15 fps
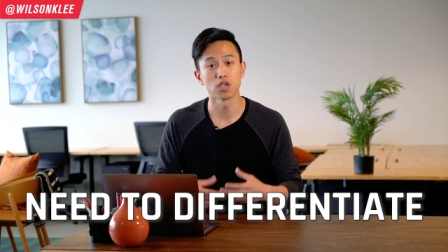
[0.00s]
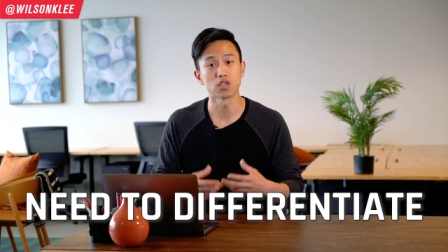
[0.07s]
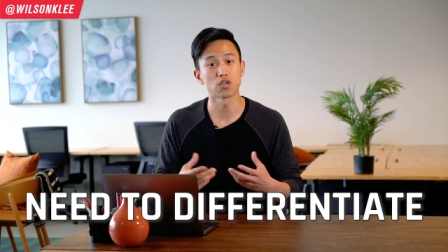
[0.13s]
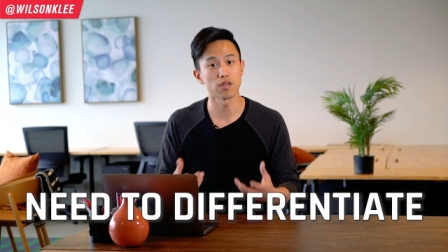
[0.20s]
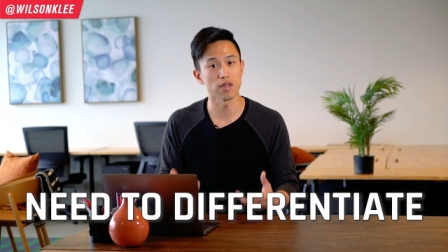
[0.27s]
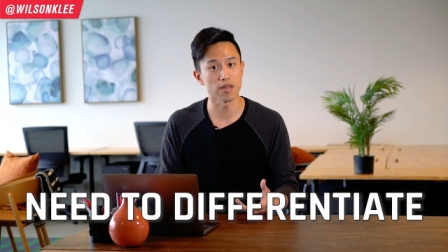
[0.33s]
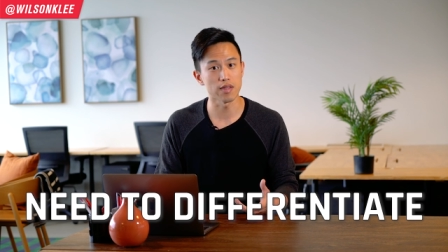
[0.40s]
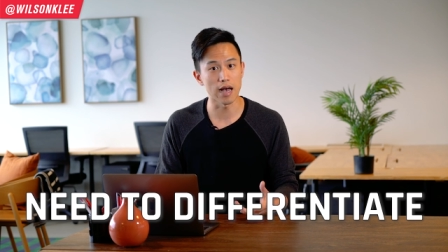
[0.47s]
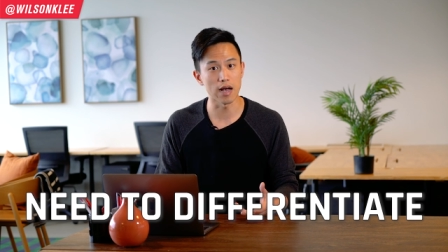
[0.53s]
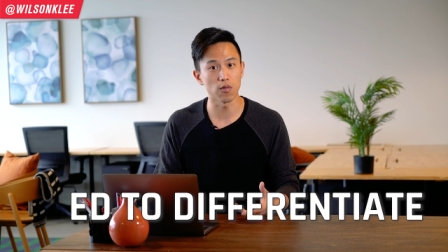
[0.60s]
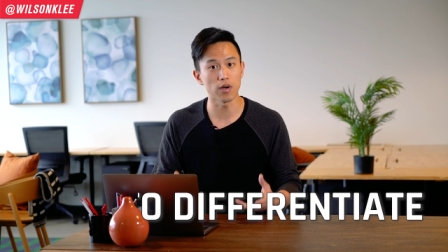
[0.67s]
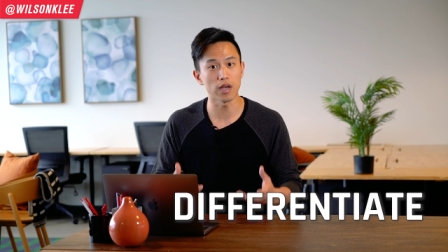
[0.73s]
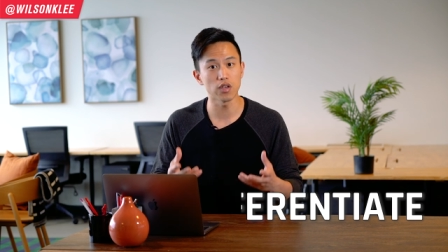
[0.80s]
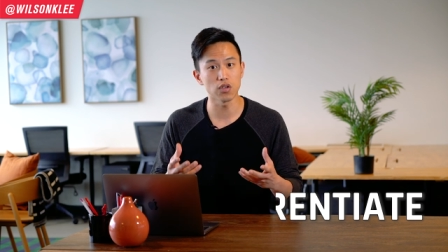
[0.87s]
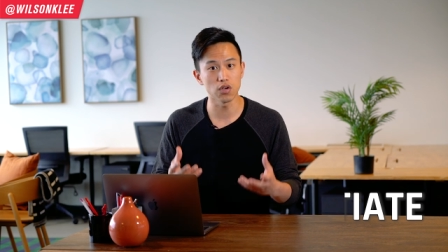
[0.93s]
so then that
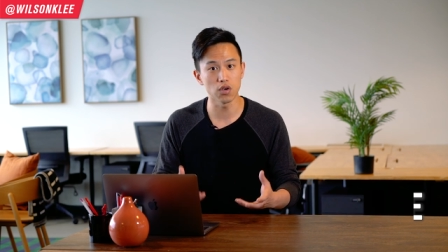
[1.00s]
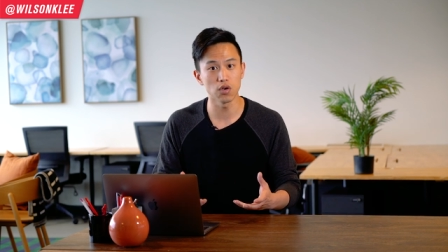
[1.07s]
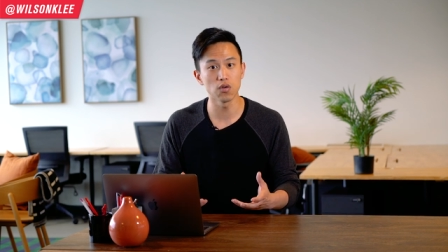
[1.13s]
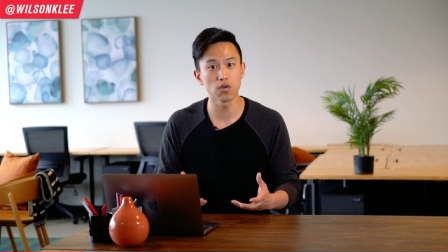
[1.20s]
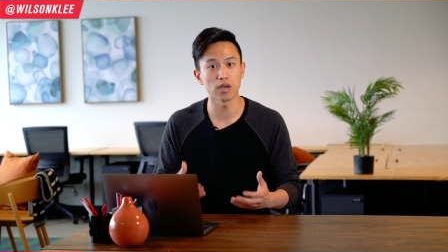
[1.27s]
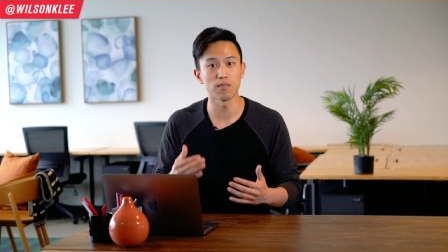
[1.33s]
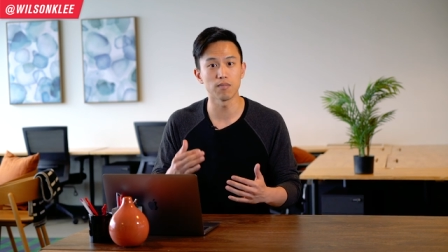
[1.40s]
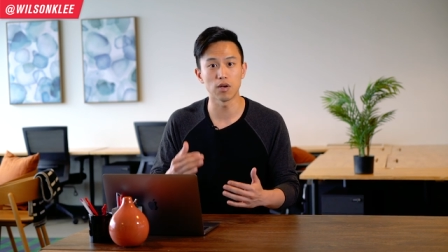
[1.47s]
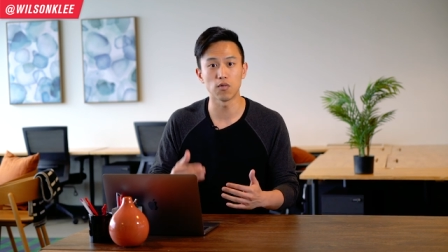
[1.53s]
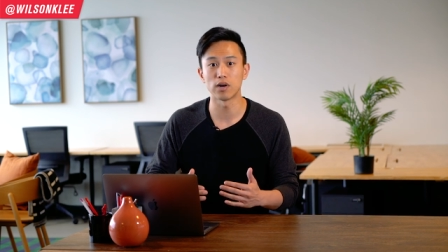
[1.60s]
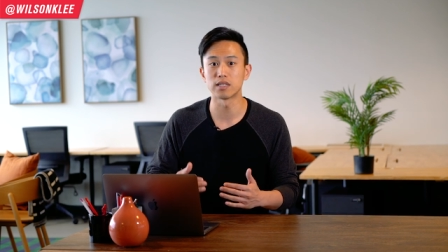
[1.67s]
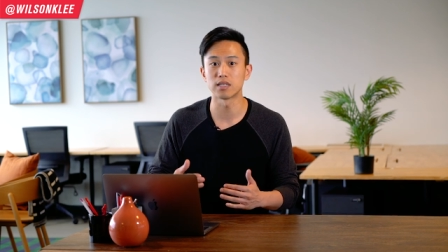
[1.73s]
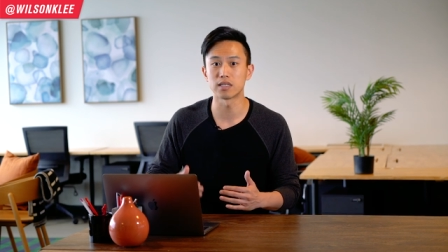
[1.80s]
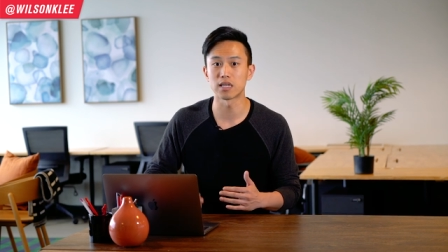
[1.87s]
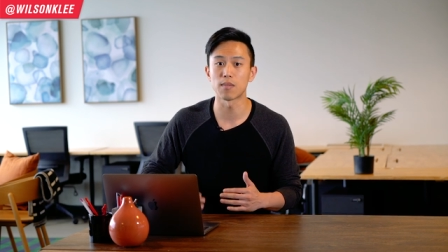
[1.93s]
way you can be
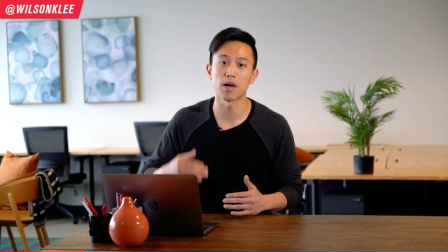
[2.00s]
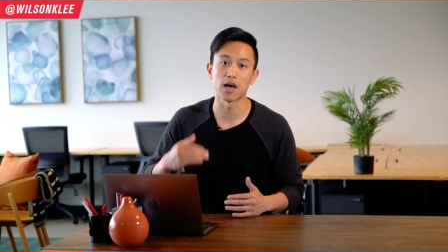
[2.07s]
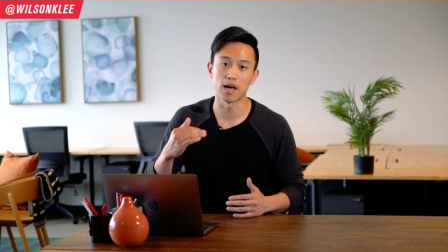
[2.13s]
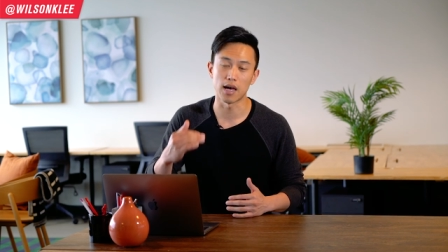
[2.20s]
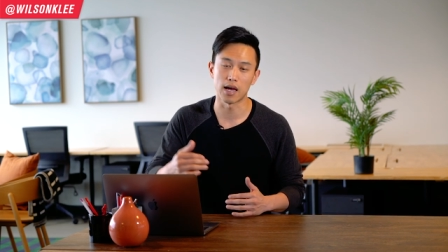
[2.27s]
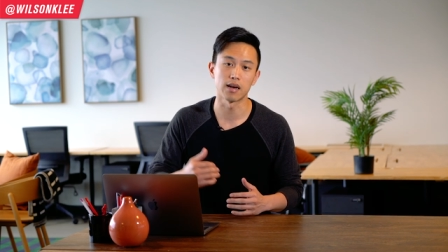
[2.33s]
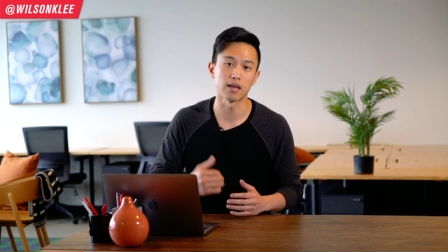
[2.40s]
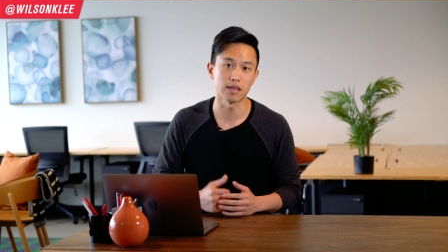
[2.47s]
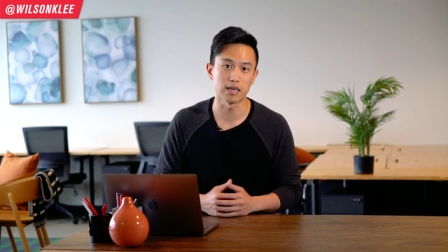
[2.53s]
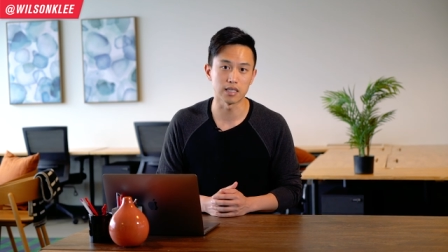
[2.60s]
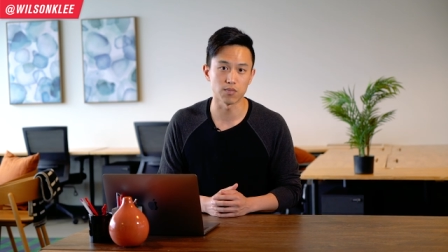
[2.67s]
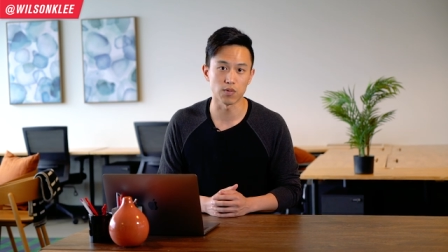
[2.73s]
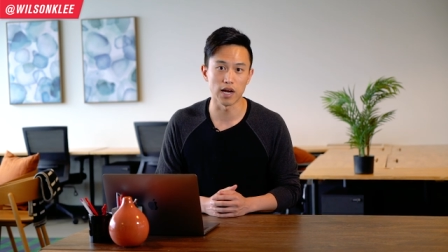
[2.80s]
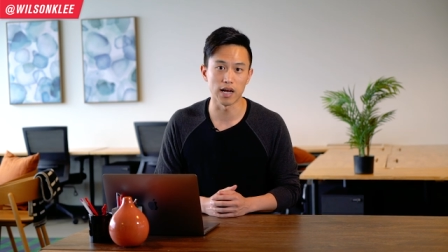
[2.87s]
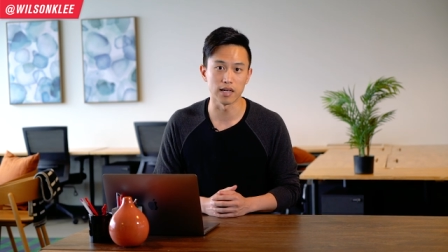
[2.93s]
one step ahead of
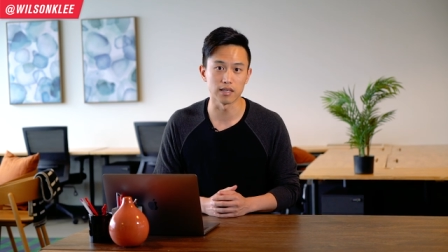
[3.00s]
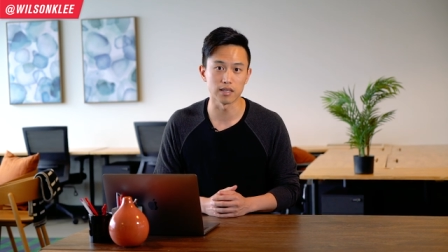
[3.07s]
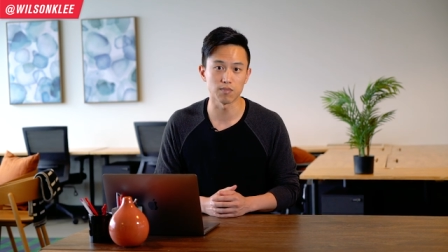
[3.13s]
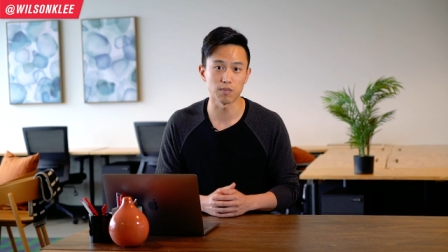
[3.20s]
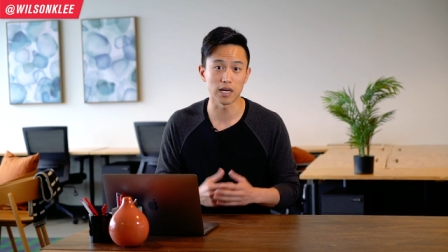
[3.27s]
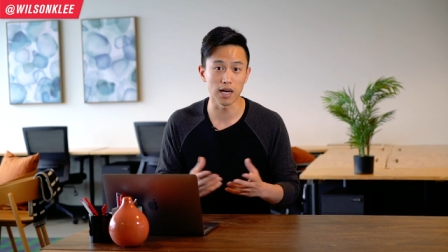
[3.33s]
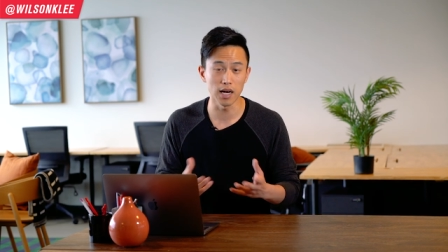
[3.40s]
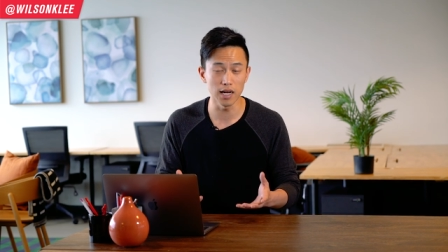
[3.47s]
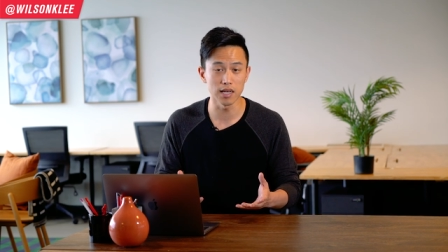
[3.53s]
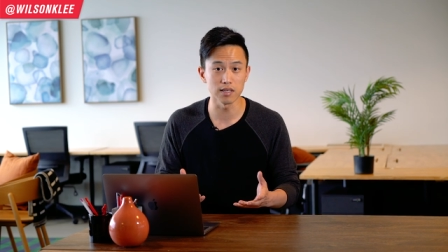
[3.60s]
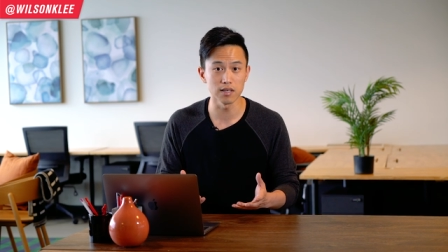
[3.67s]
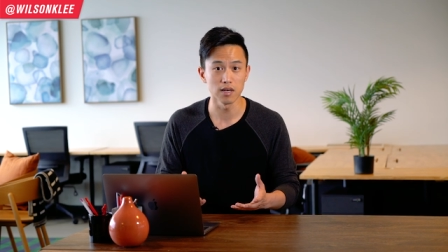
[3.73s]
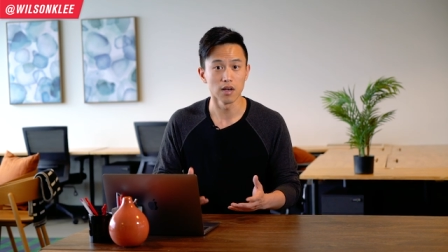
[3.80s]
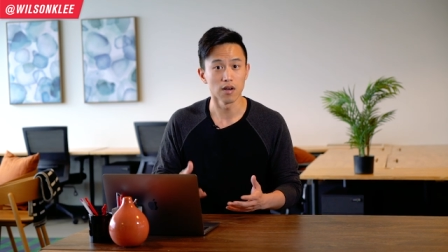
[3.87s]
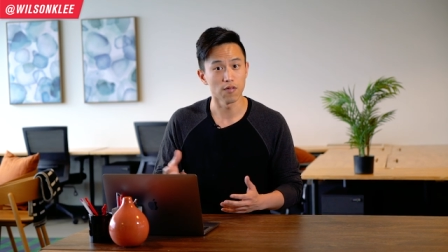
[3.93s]
these brands.
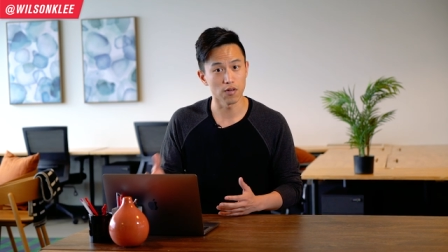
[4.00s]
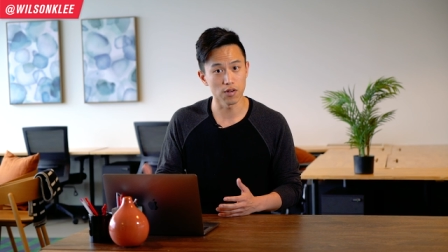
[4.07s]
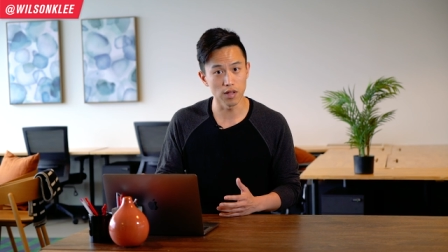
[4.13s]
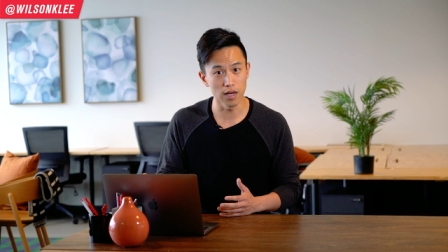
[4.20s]
Because for